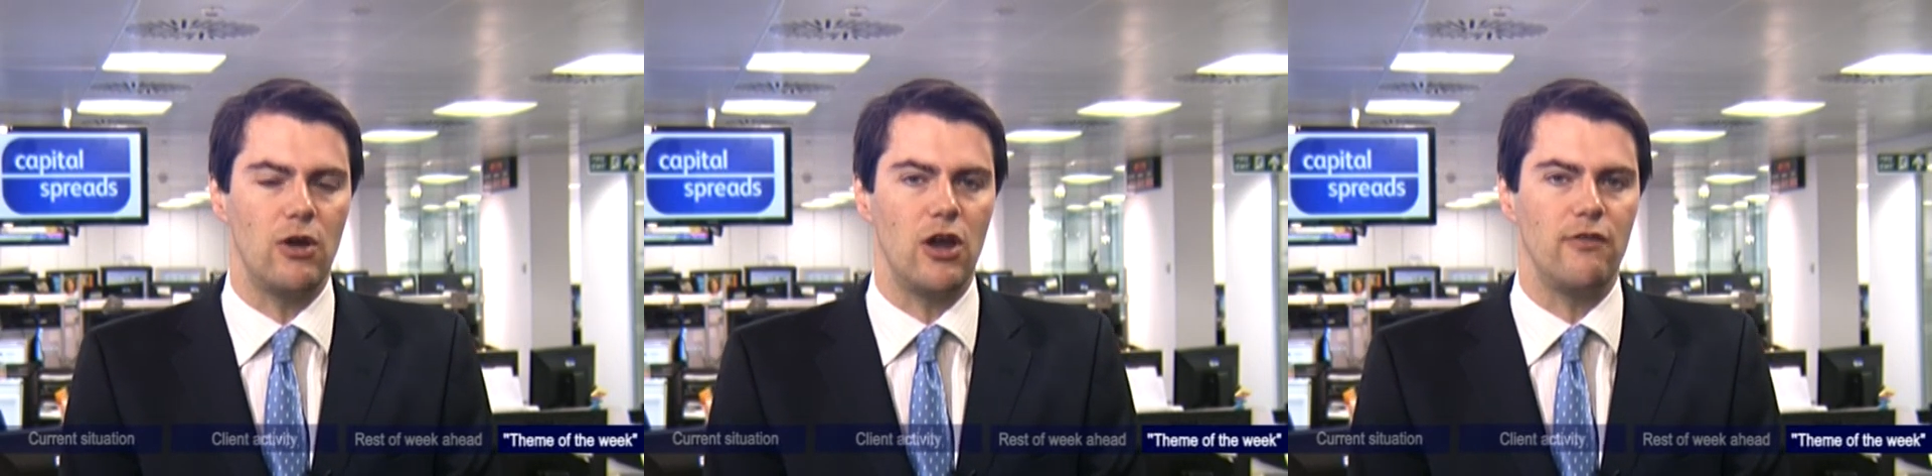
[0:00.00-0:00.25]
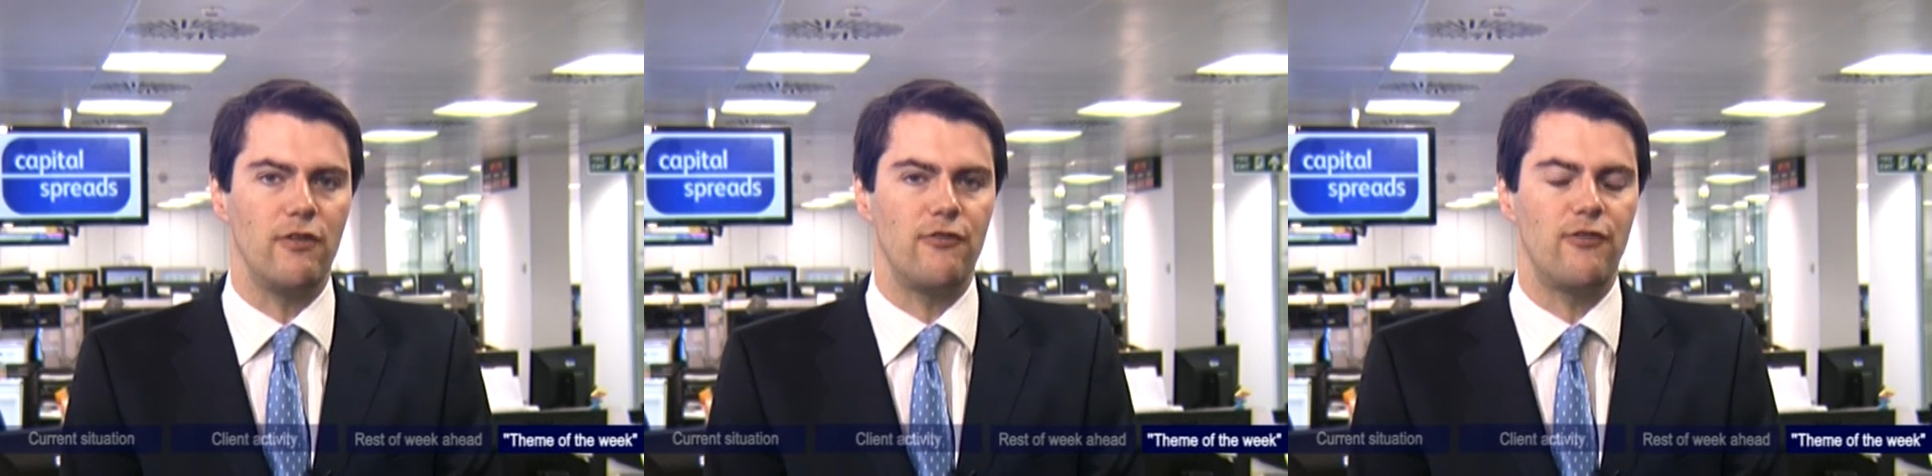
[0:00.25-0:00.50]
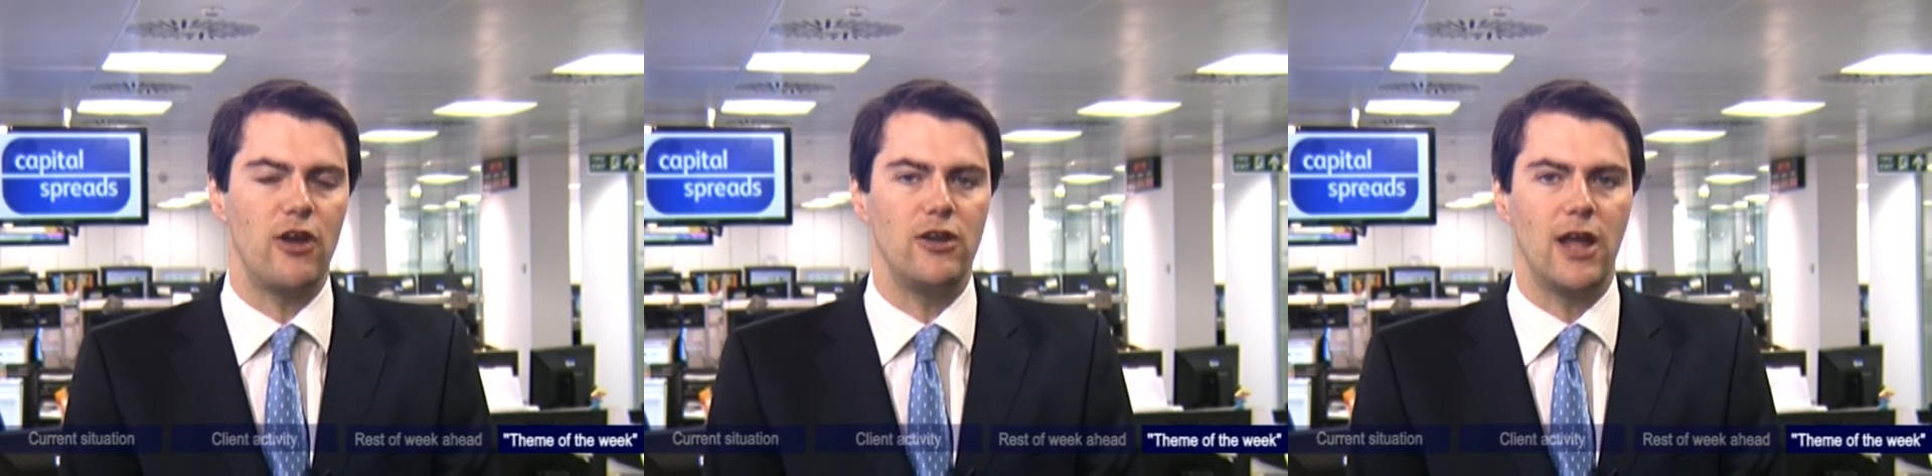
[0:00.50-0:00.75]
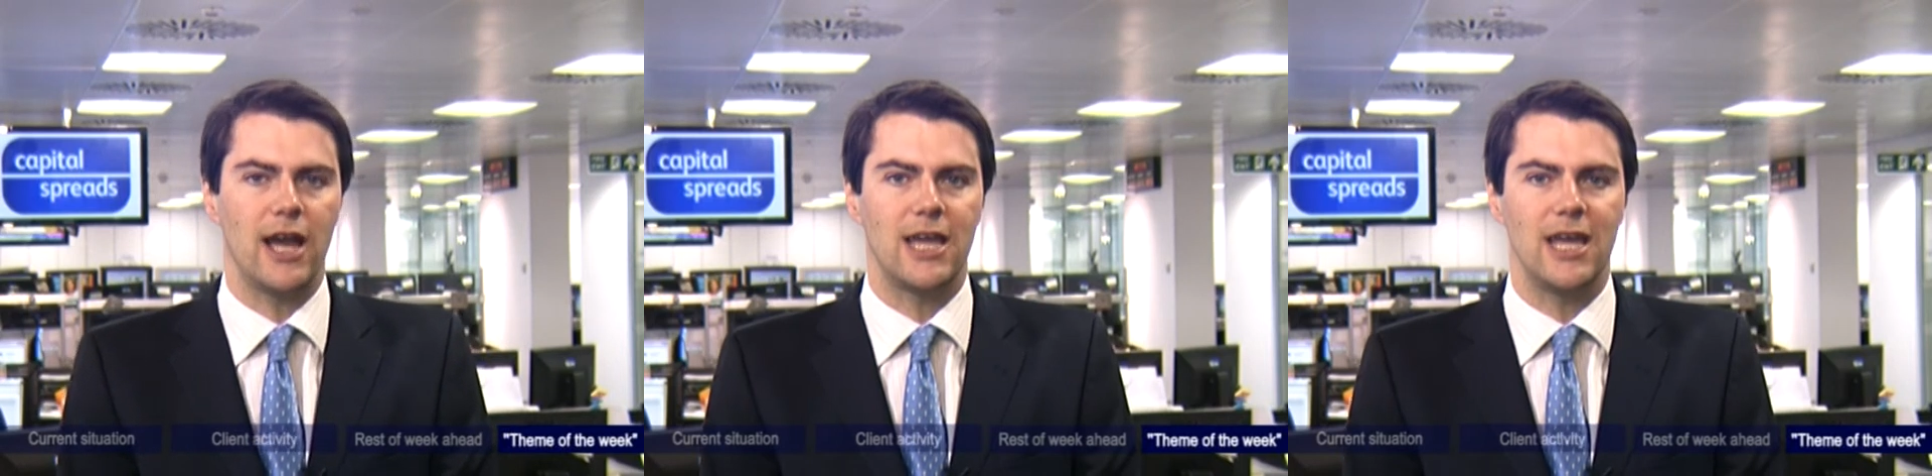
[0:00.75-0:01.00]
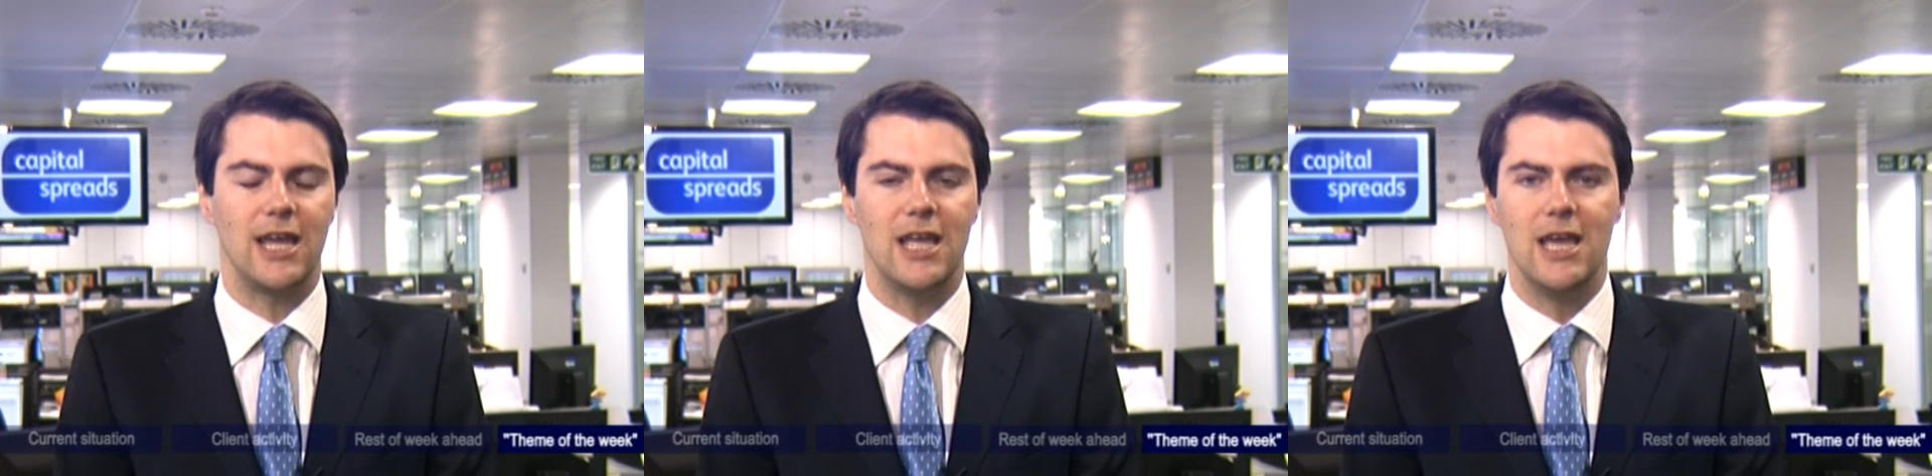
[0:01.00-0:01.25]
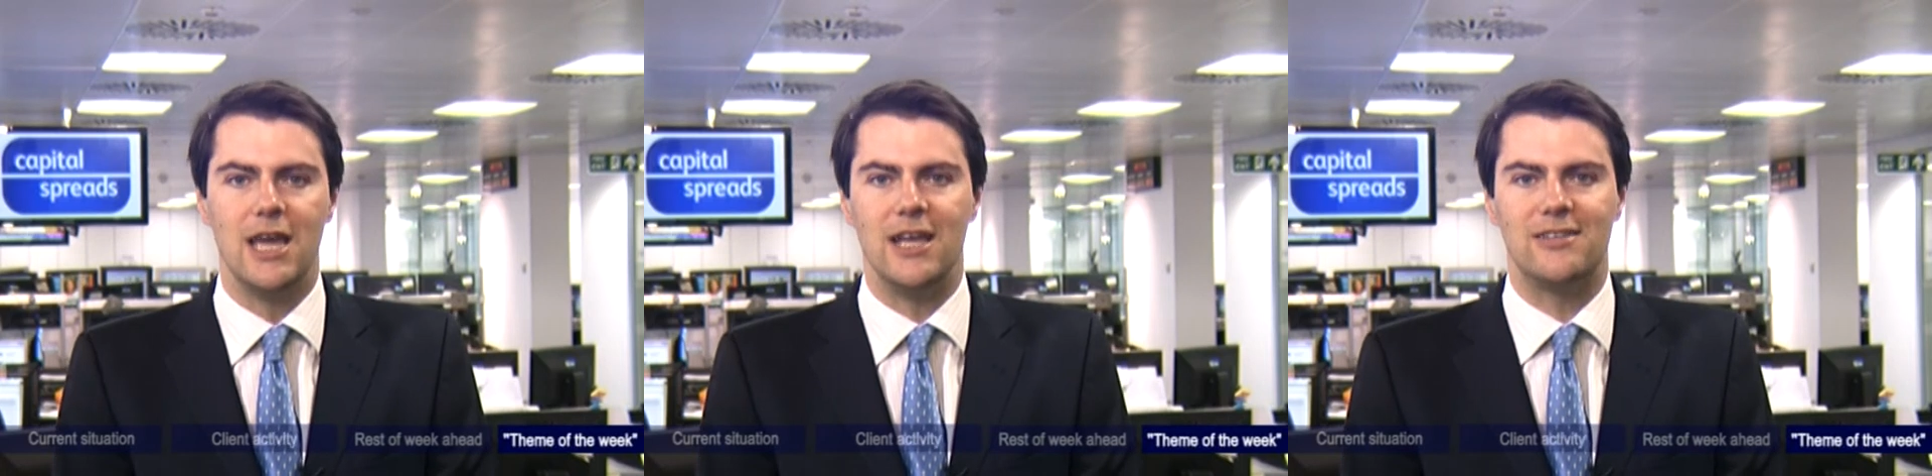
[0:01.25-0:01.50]
over phone hacking
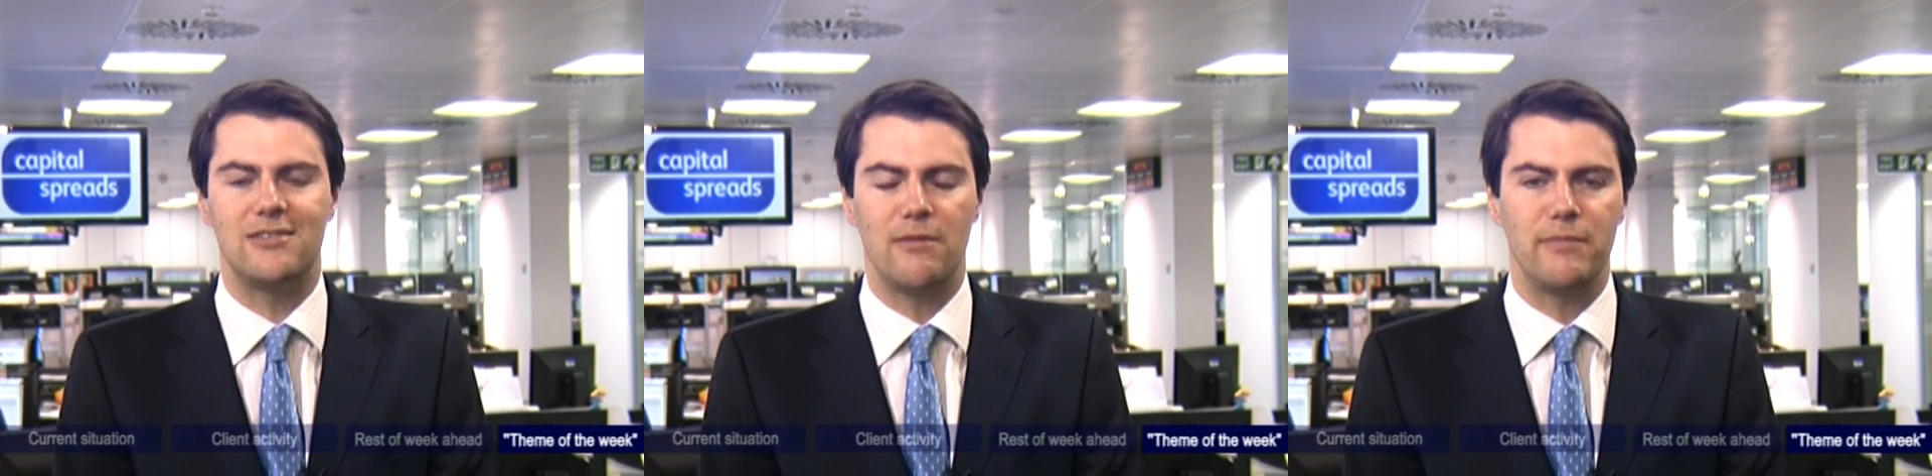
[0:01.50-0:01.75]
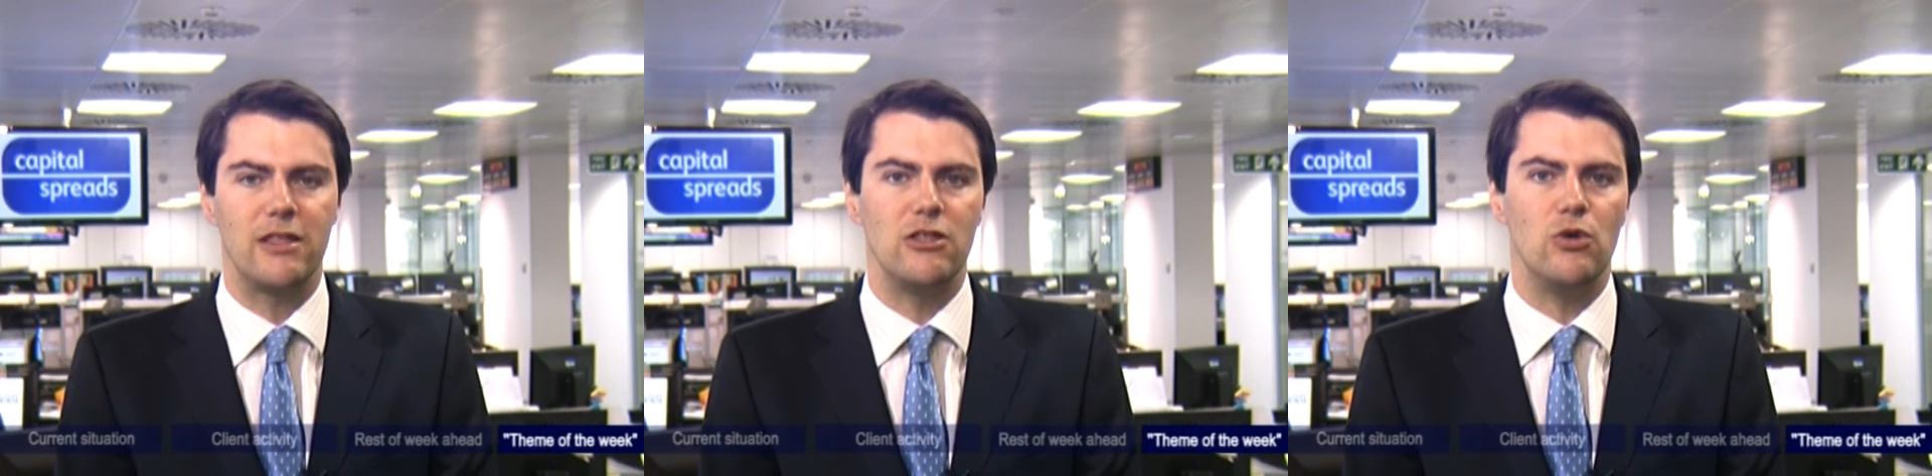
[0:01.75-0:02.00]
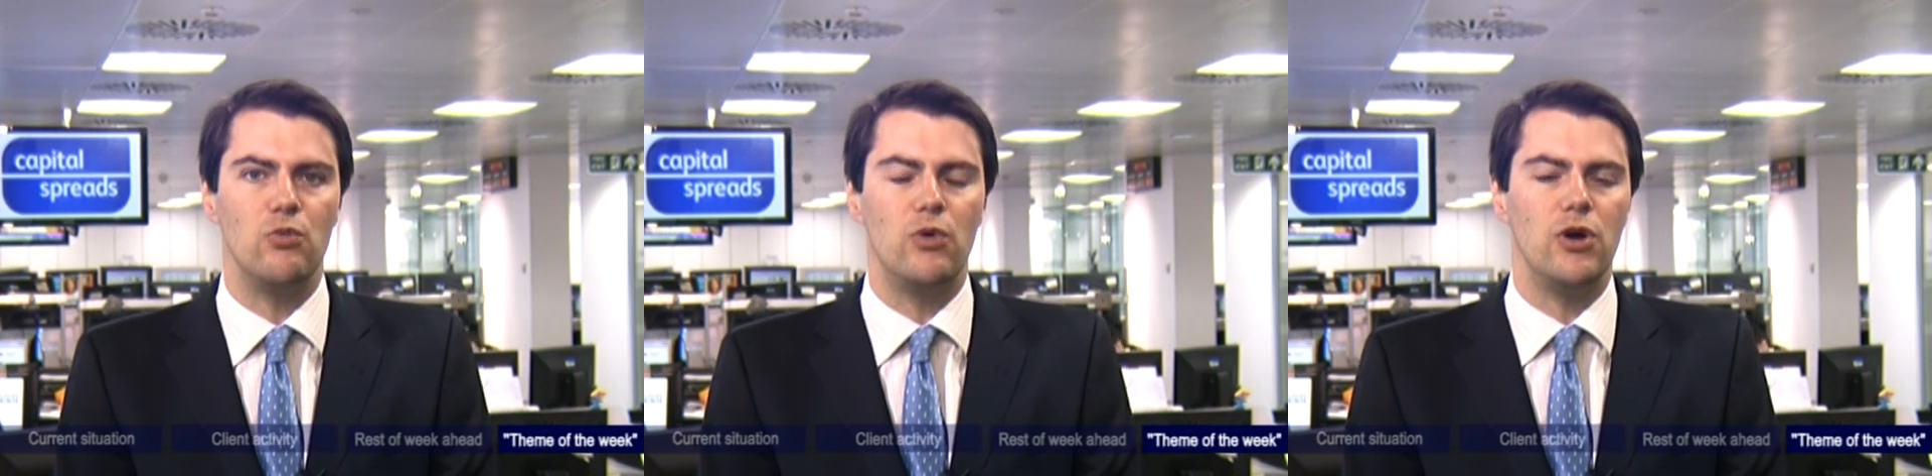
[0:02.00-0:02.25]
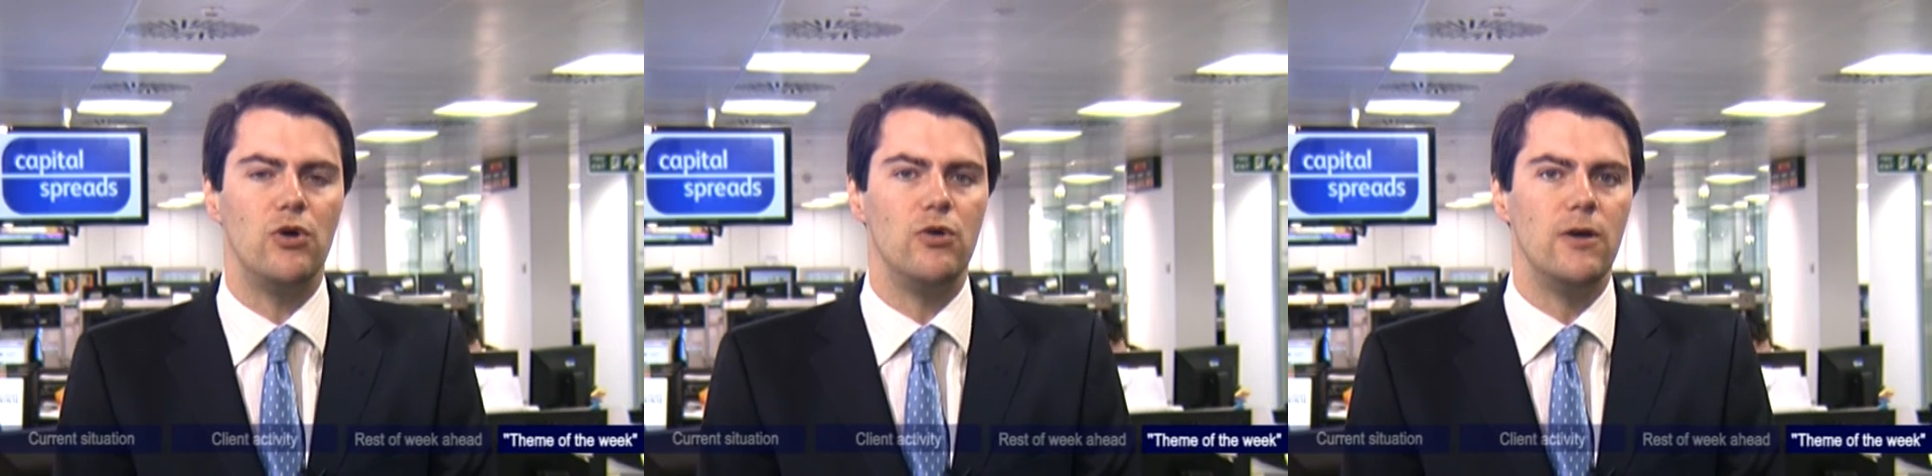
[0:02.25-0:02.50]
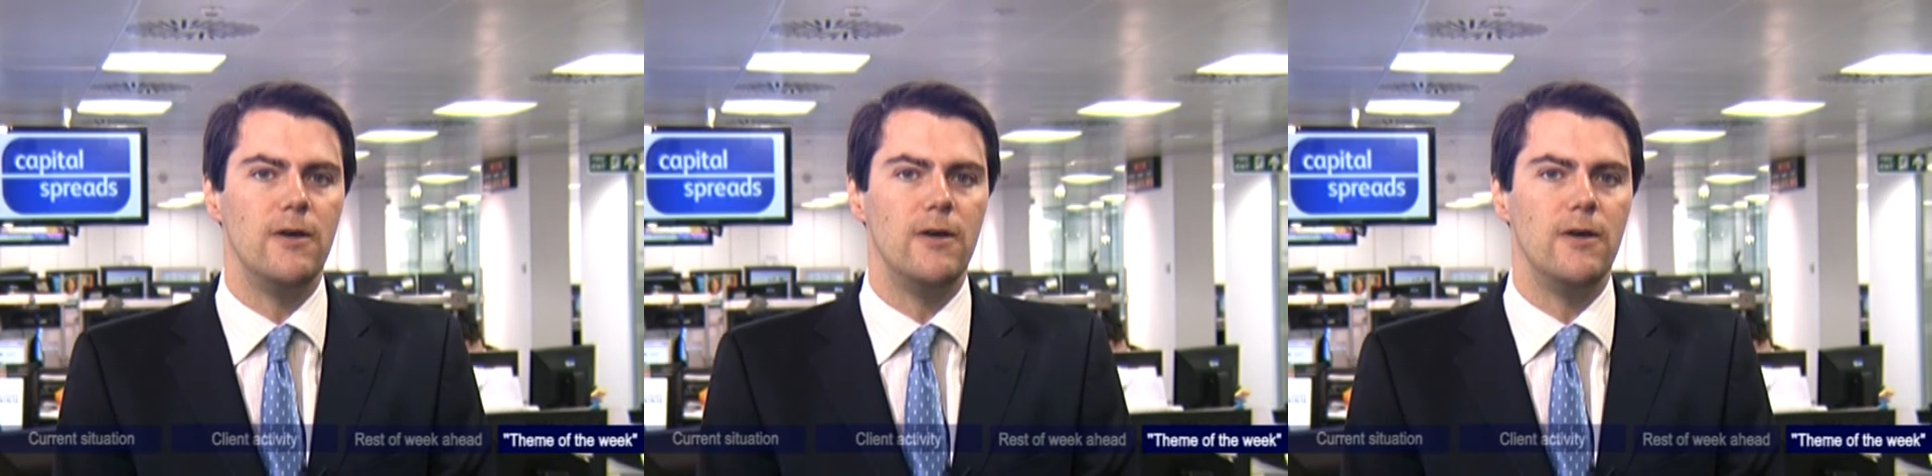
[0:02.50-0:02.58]
is something that will